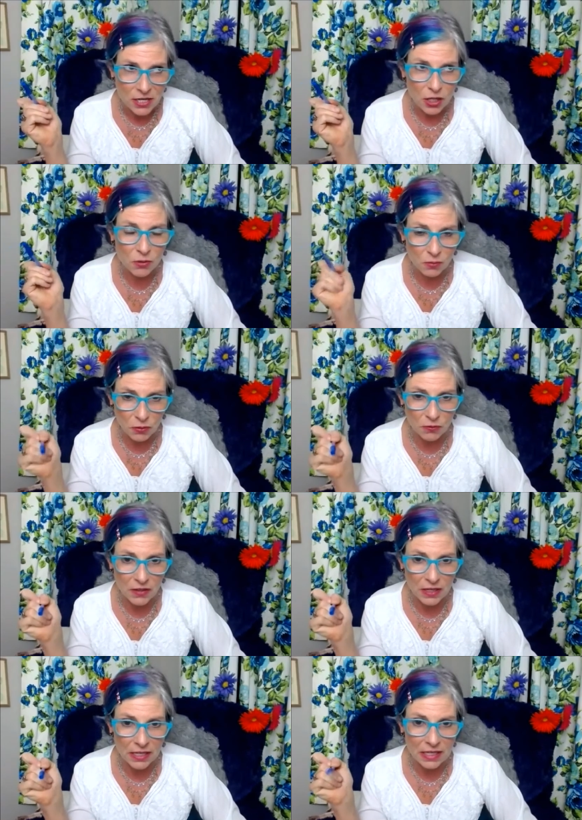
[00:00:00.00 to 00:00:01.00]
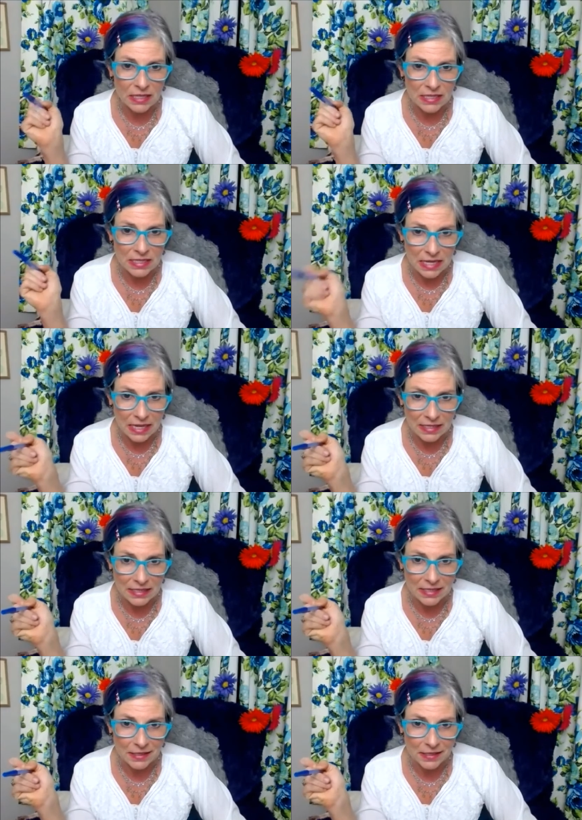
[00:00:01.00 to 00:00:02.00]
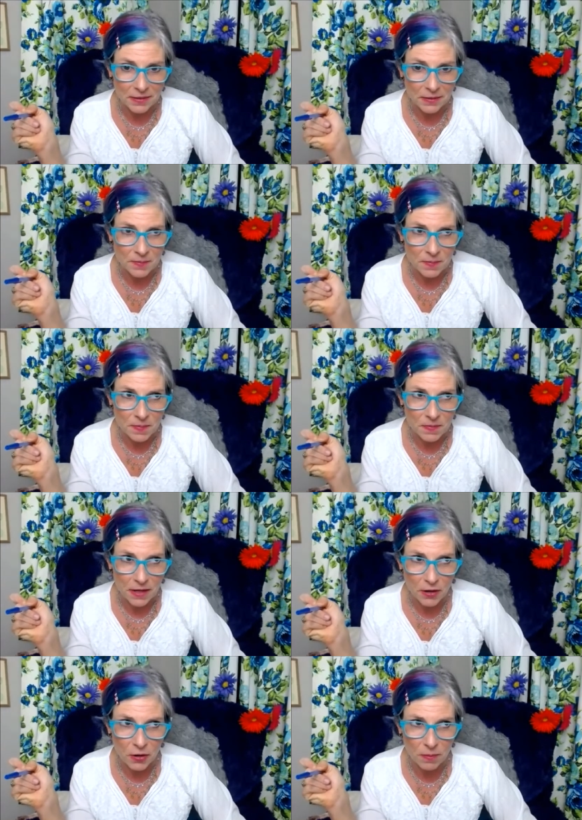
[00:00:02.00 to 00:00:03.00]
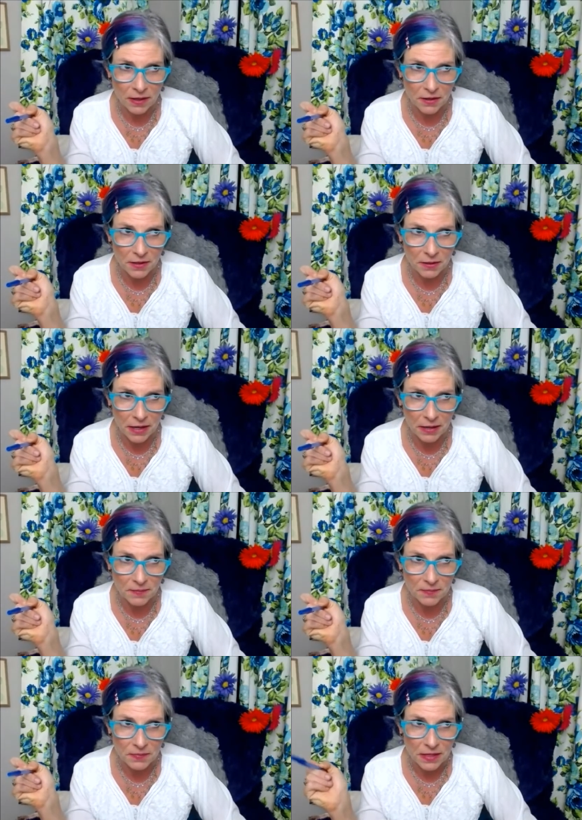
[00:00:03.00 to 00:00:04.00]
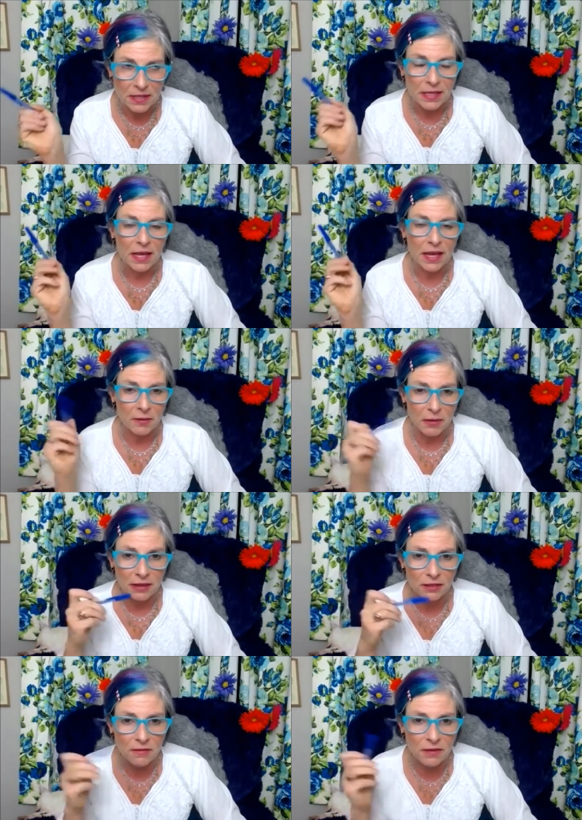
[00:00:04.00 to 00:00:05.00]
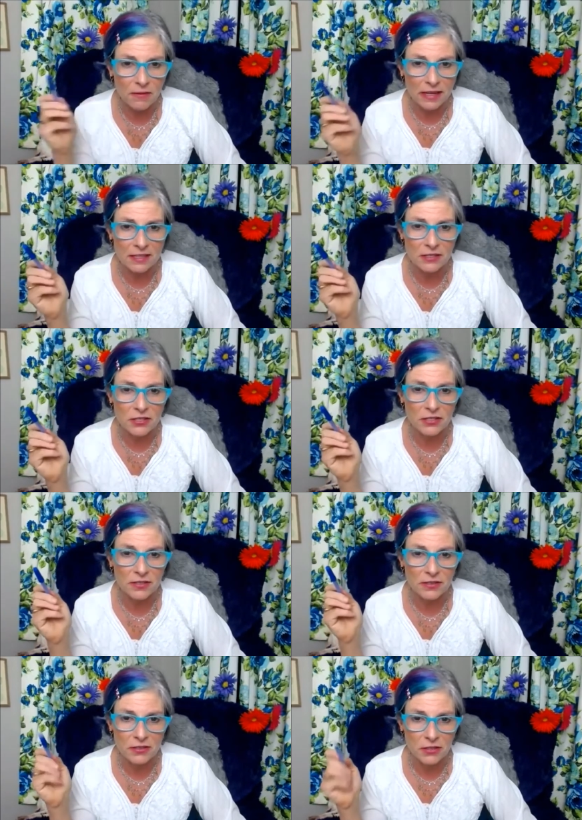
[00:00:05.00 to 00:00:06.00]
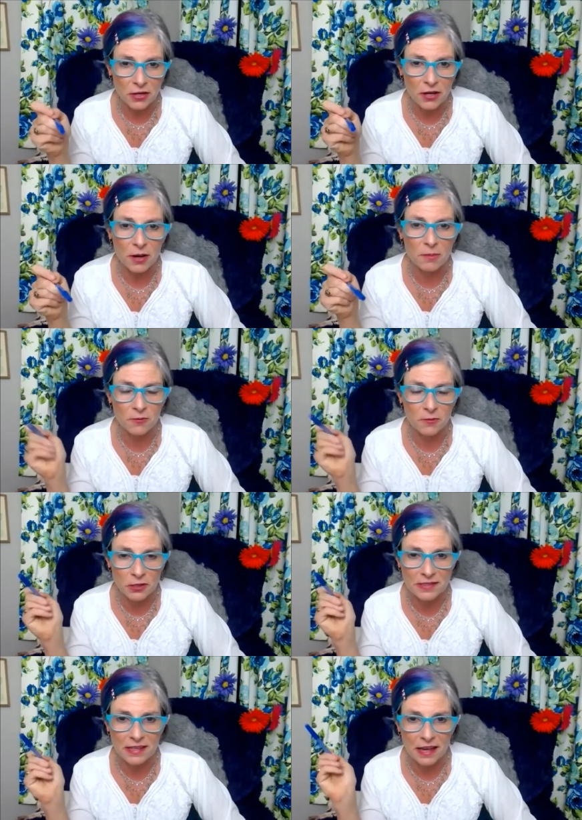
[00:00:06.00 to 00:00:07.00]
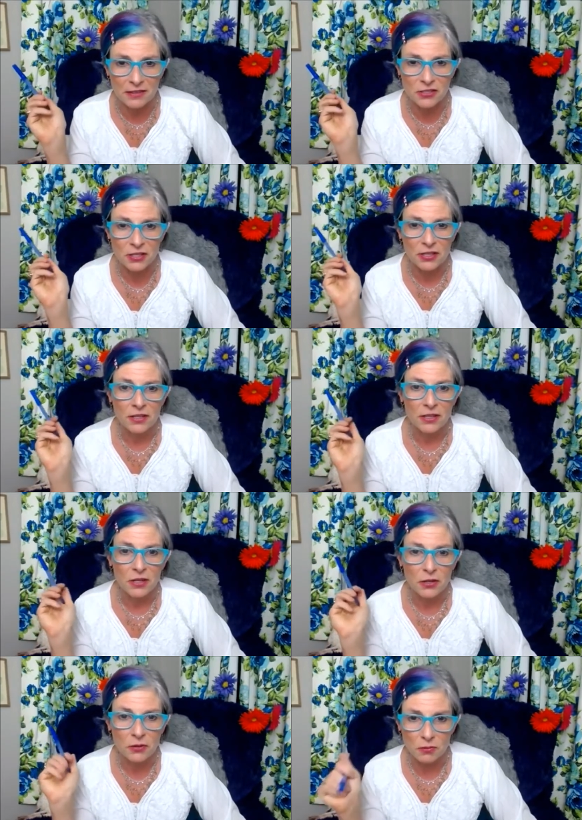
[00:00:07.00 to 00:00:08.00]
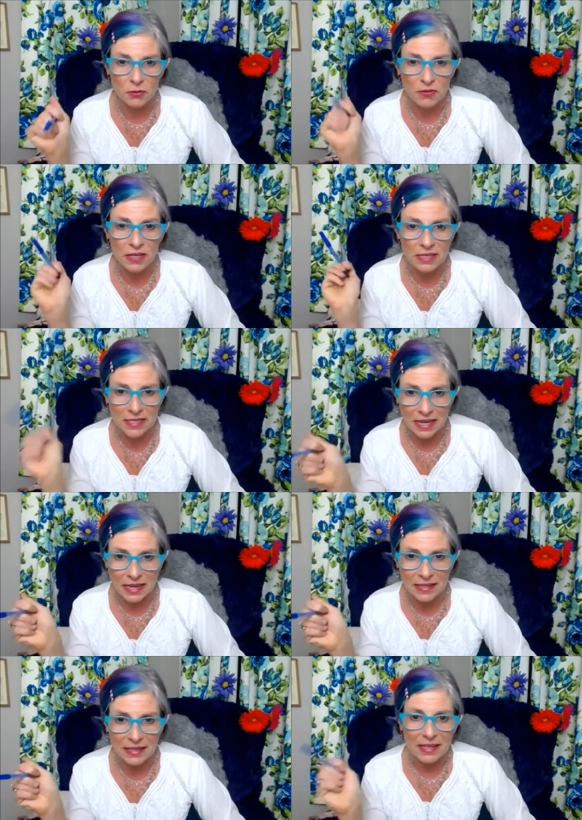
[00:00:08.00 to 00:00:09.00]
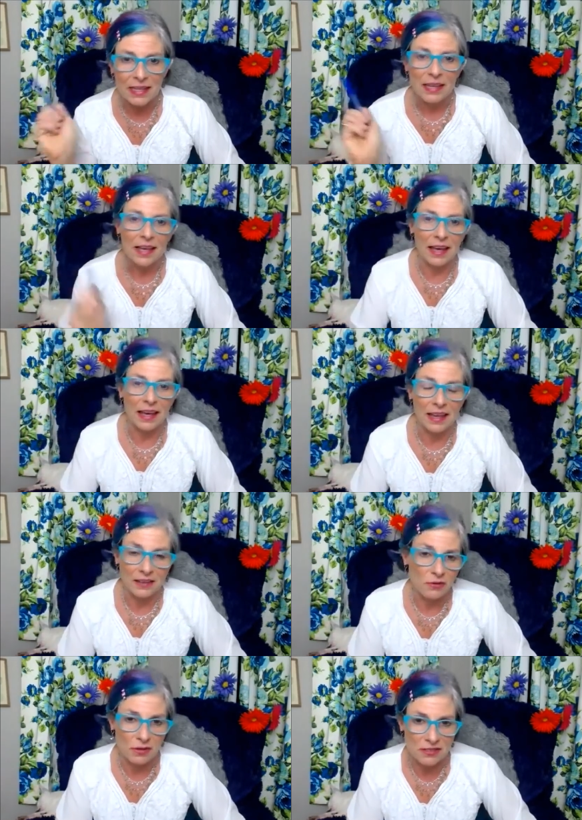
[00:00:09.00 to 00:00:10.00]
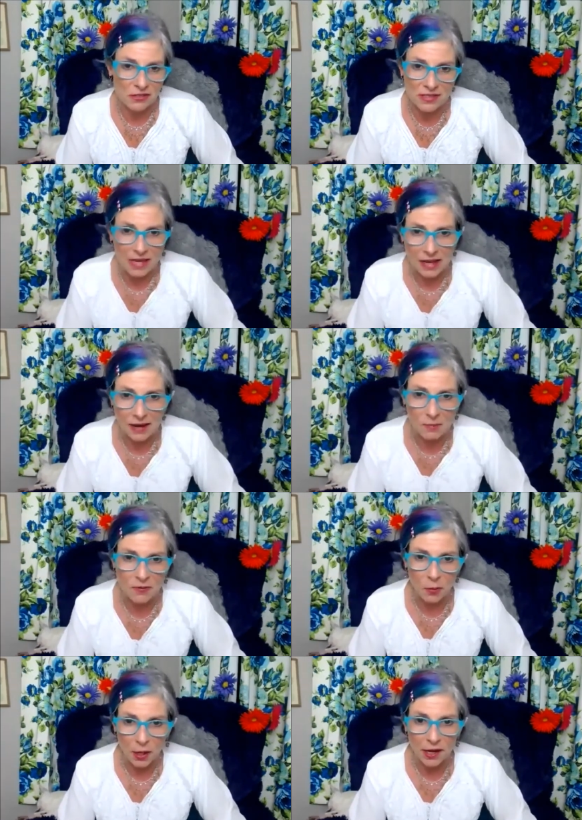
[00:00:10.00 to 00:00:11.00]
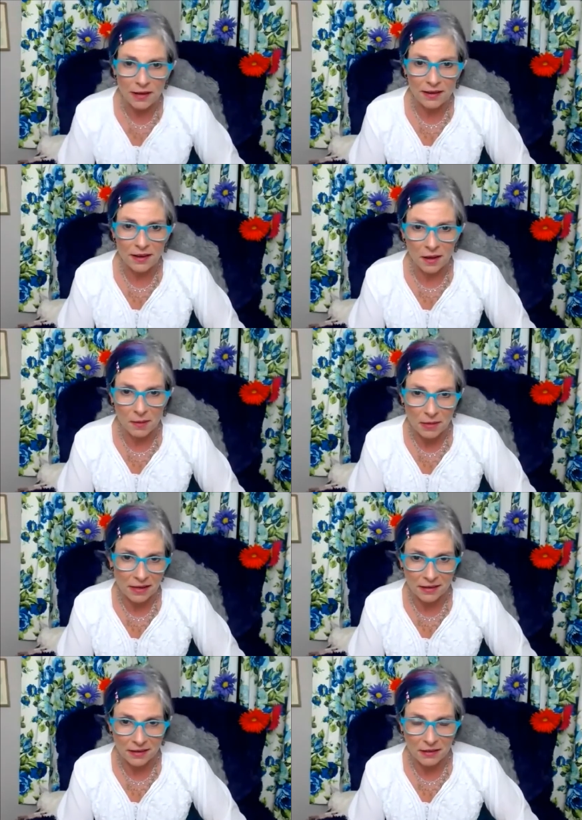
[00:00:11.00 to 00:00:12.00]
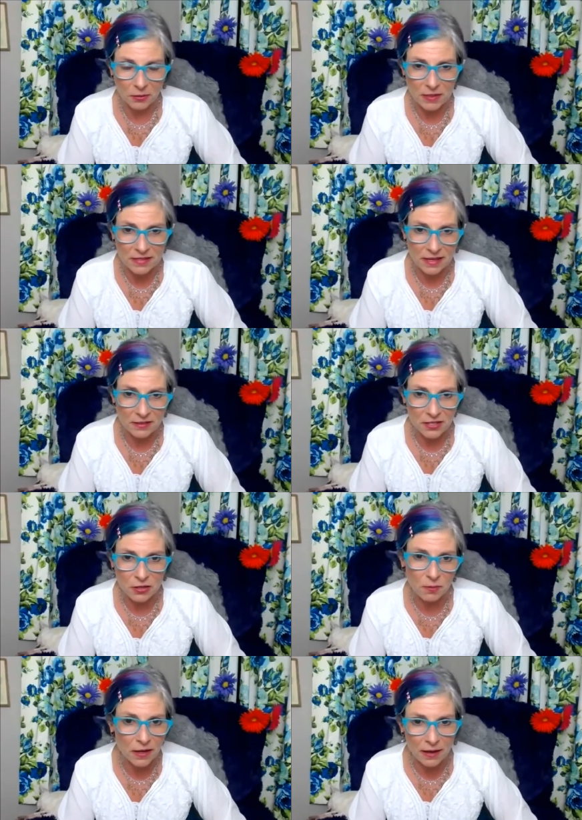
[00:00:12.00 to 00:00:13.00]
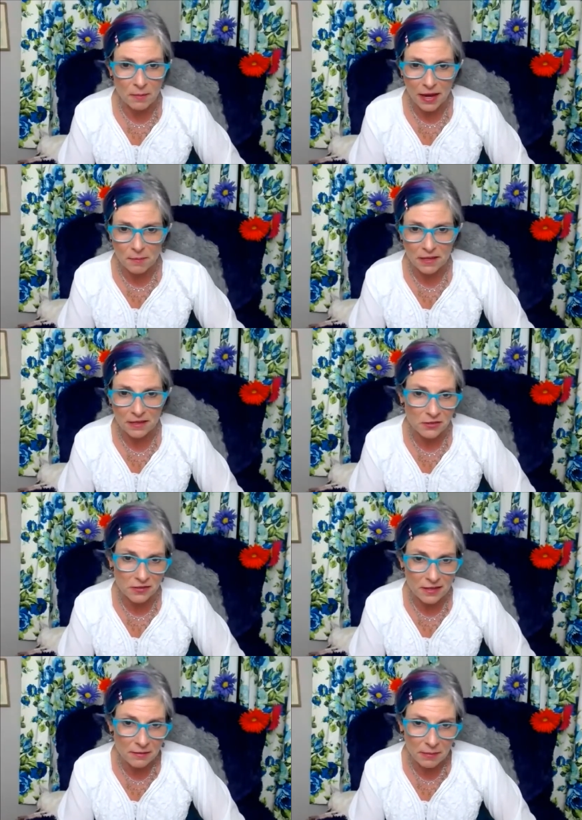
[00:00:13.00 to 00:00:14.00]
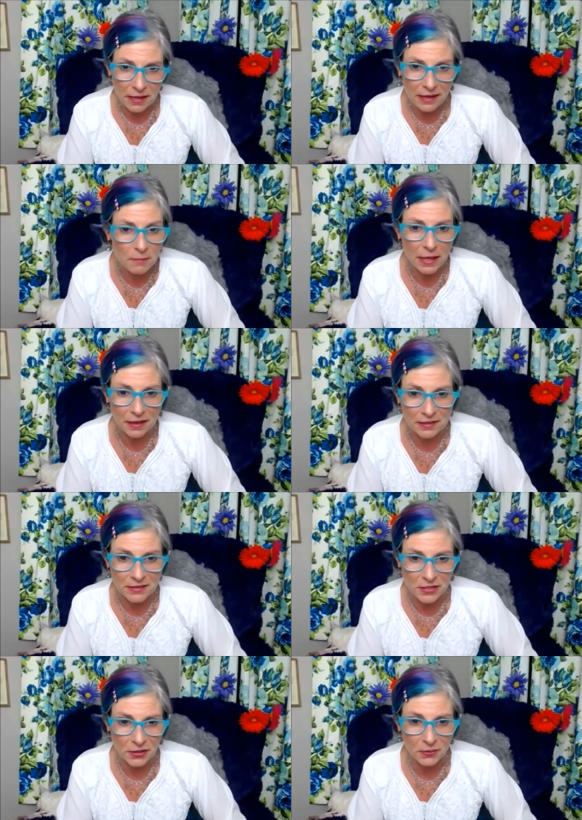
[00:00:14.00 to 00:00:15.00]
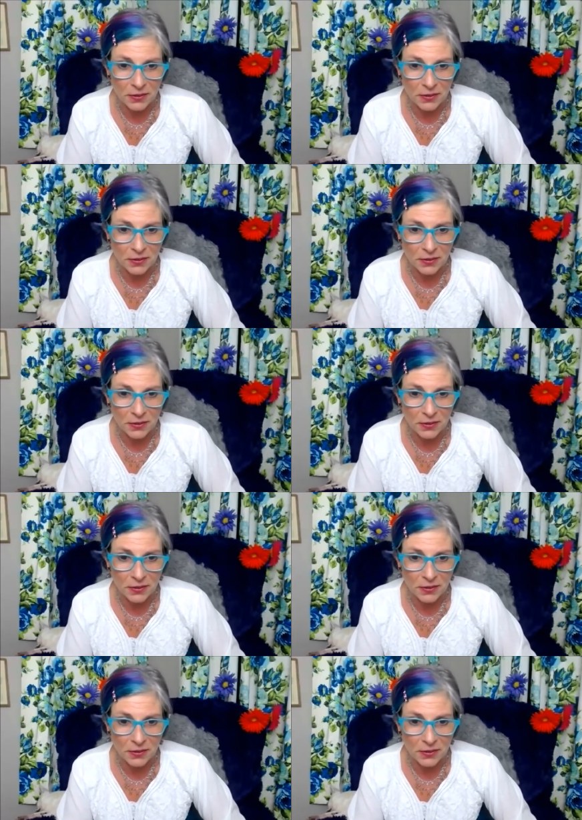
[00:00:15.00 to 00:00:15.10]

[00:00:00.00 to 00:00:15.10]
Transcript: groovy date. I hope I got that right. Anyway, loveadvantage.com front slash groovy date, and you can just sign up for it um, and it'll be sent to you. But I'm happy to just email it to you.